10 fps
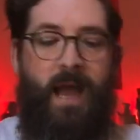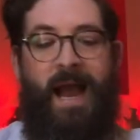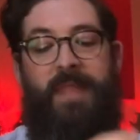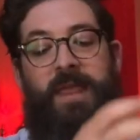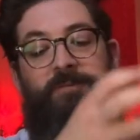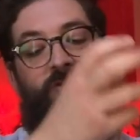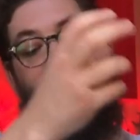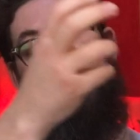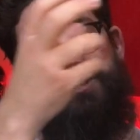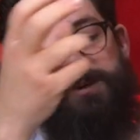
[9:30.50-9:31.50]
and they've
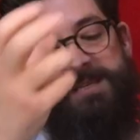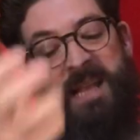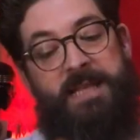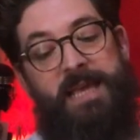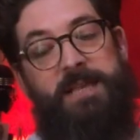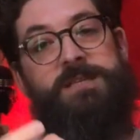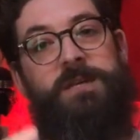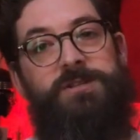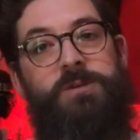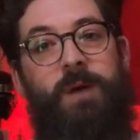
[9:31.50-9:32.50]
tried to translate it in
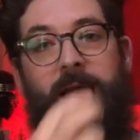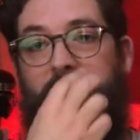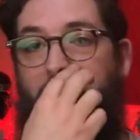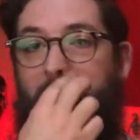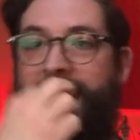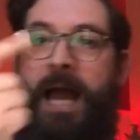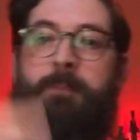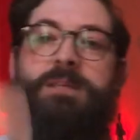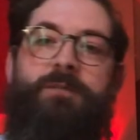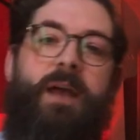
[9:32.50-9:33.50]
such a way that it
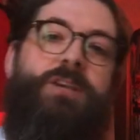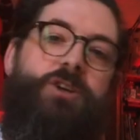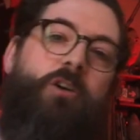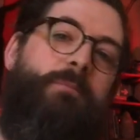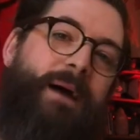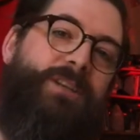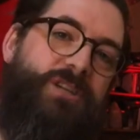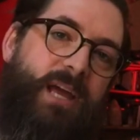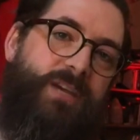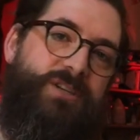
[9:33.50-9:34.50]
captivates your
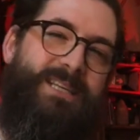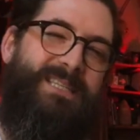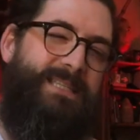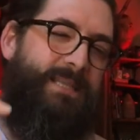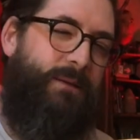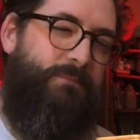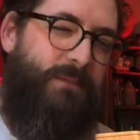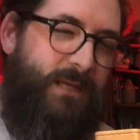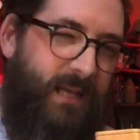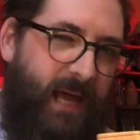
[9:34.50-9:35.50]
imagination. It
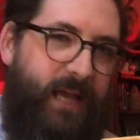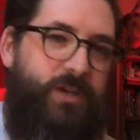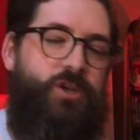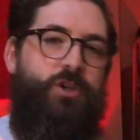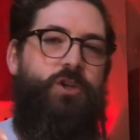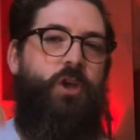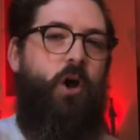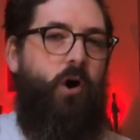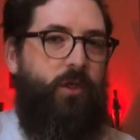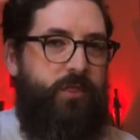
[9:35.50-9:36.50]
stimulates
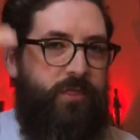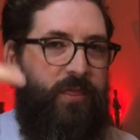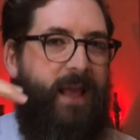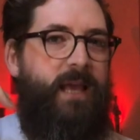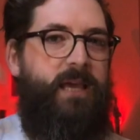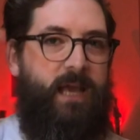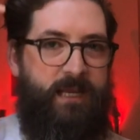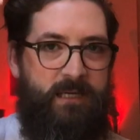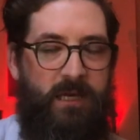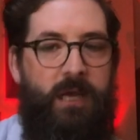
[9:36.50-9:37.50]
your thinking.
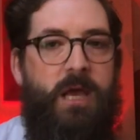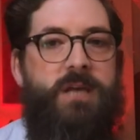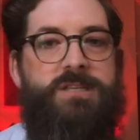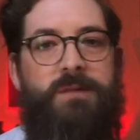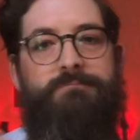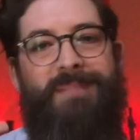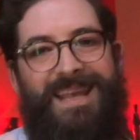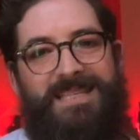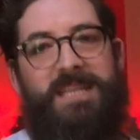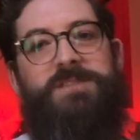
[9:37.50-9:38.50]
So the
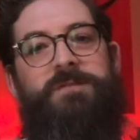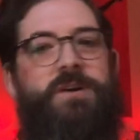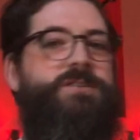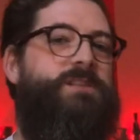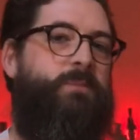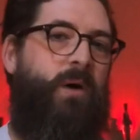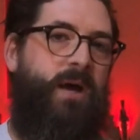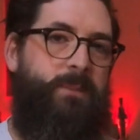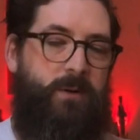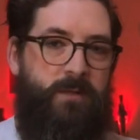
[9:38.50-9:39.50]
Message version of the
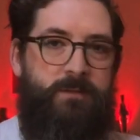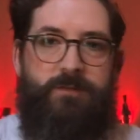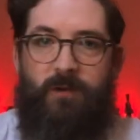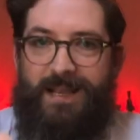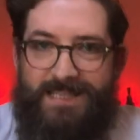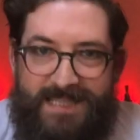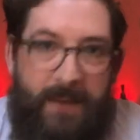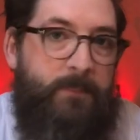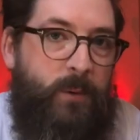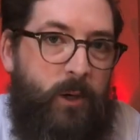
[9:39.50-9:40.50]
Bible, for
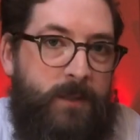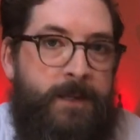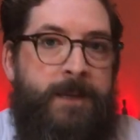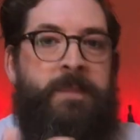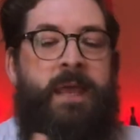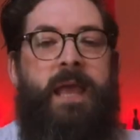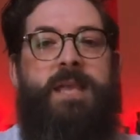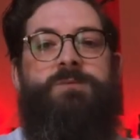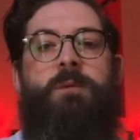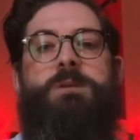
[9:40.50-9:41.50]
example,
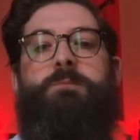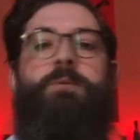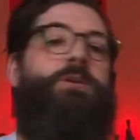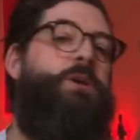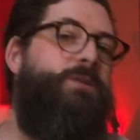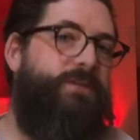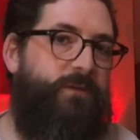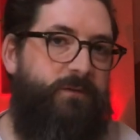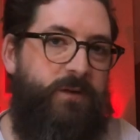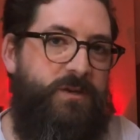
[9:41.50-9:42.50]
is one of the most
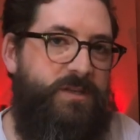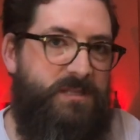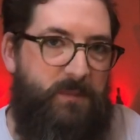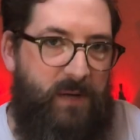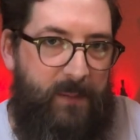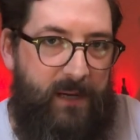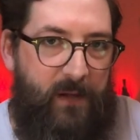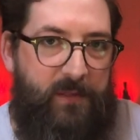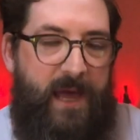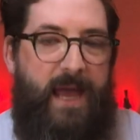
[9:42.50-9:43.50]
beautiful versions of the Bible
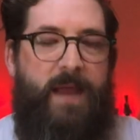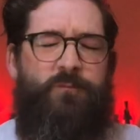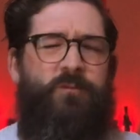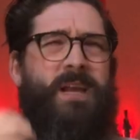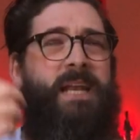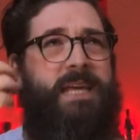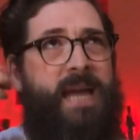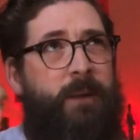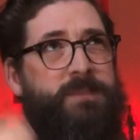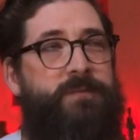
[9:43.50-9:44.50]
out there. It really
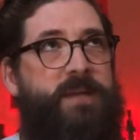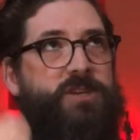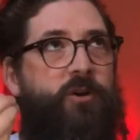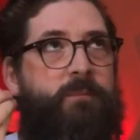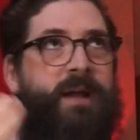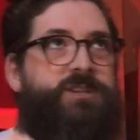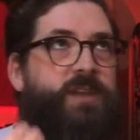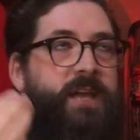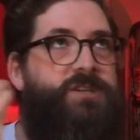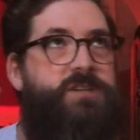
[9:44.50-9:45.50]
captivates your
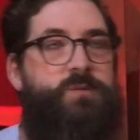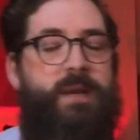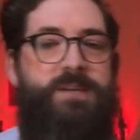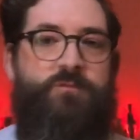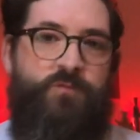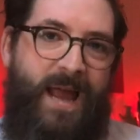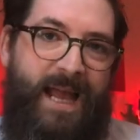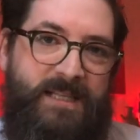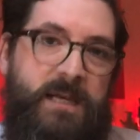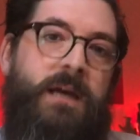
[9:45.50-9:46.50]
imaginations when it's
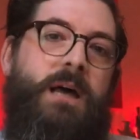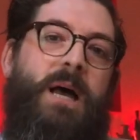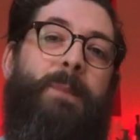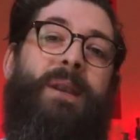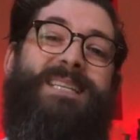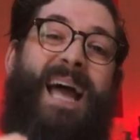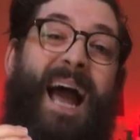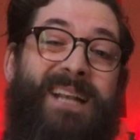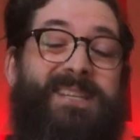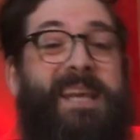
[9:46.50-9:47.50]
read, but it's actually